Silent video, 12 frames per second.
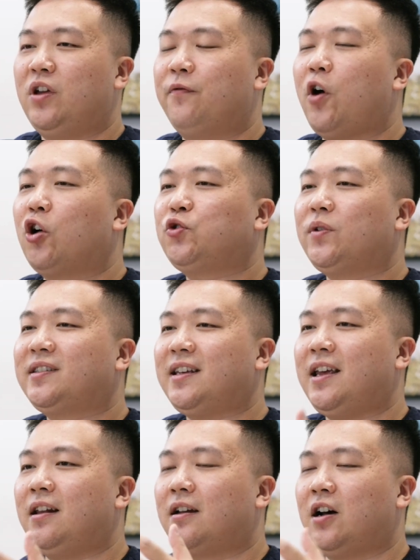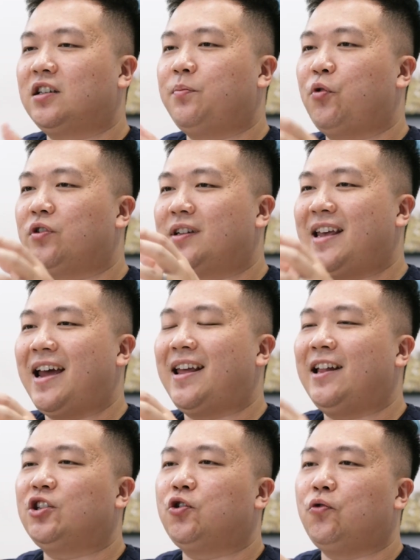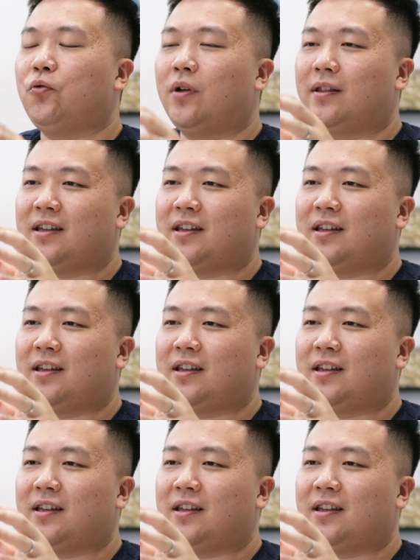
We've also seen customers get into